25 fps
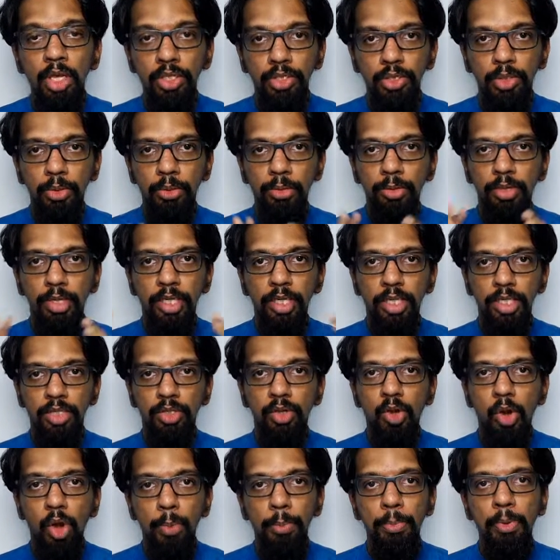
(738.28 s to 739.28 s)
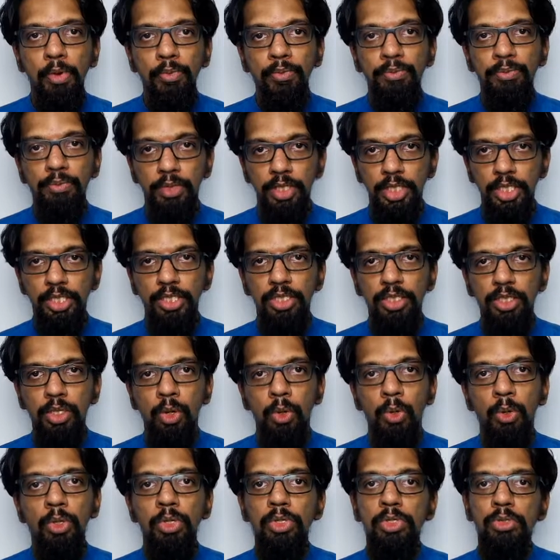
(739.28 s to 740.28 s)
So in the scope of this
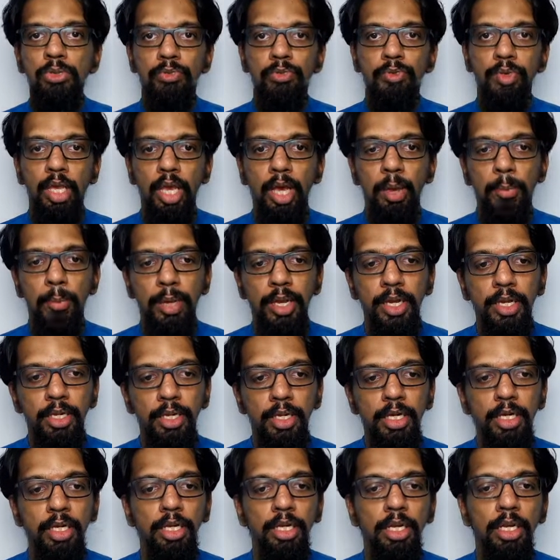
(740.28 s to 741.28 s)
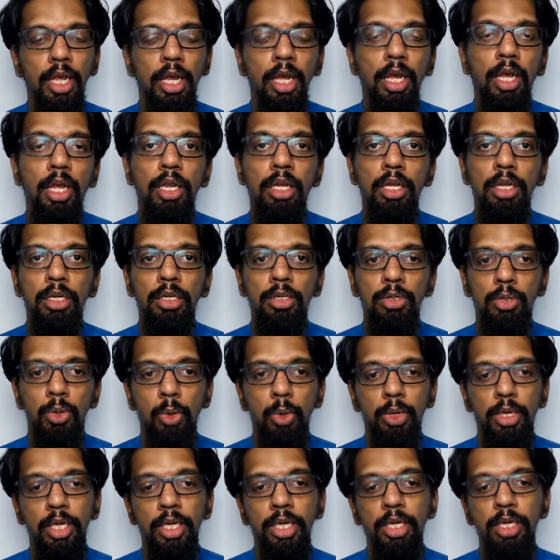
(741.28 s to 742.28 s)
course, we are mainly
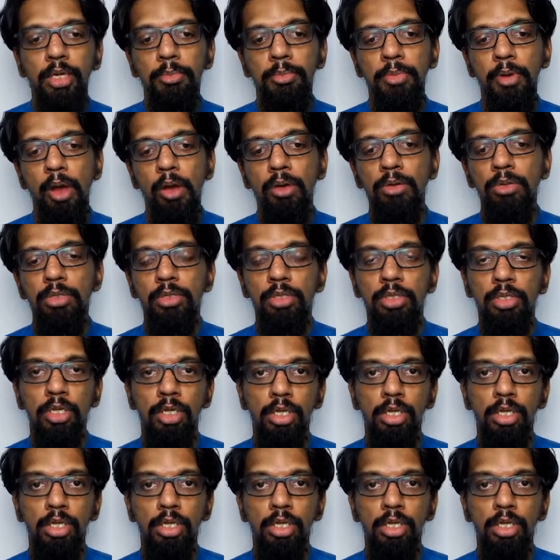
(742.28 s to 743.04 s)
talking about